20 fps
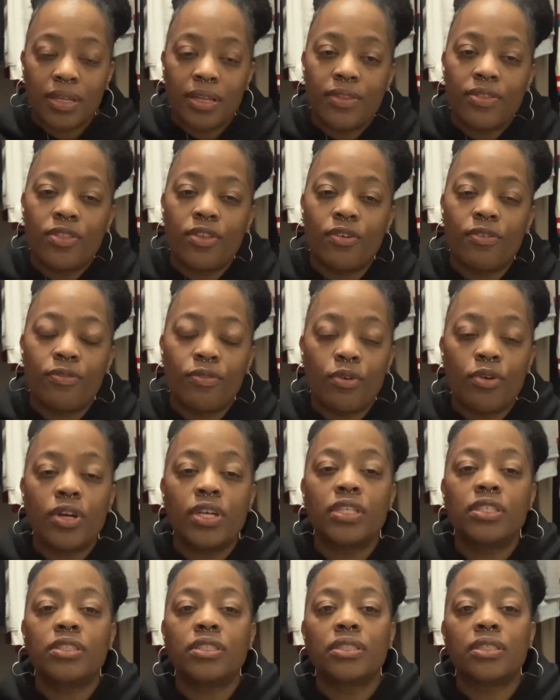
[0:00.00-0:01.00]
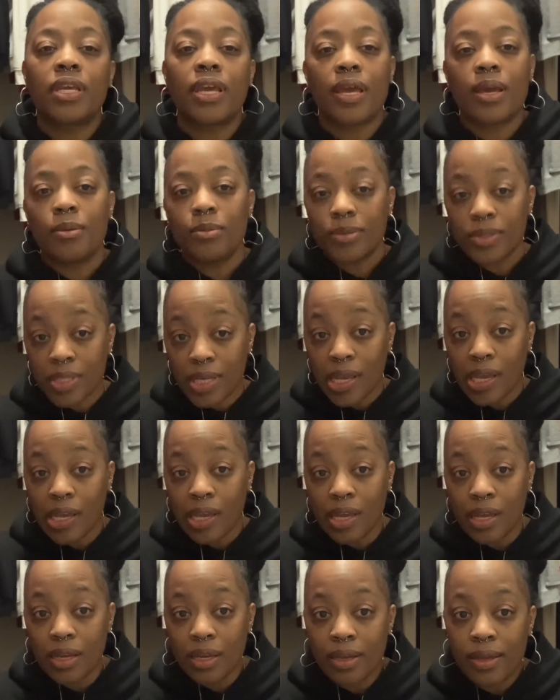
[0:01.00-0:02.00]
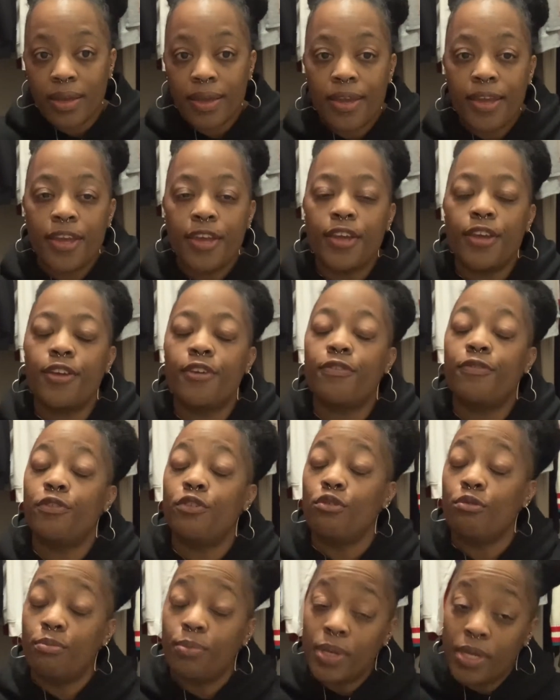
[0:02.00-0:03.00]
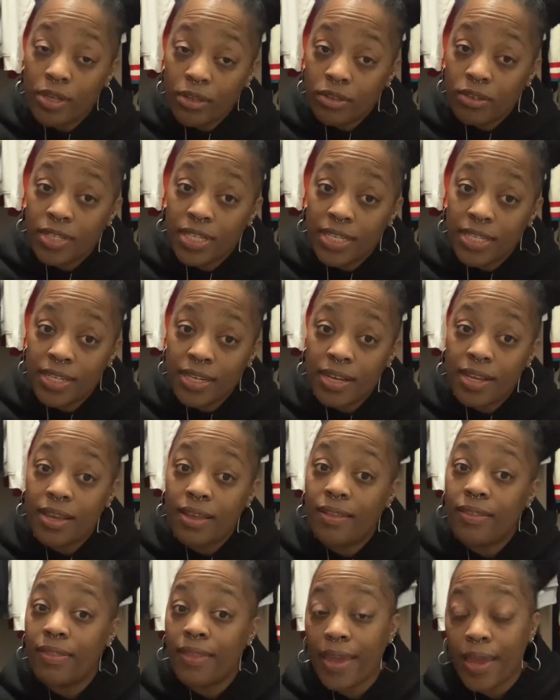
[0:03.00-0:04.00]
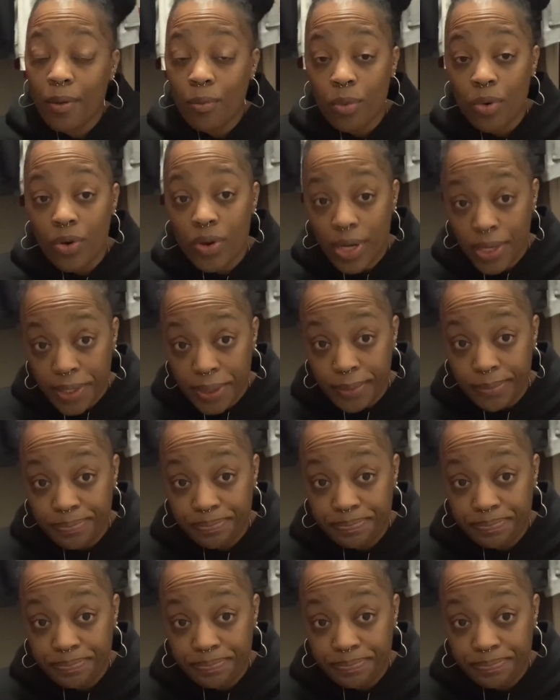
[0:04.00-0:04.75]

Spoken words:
The voice kept saying, if you build it, they will come.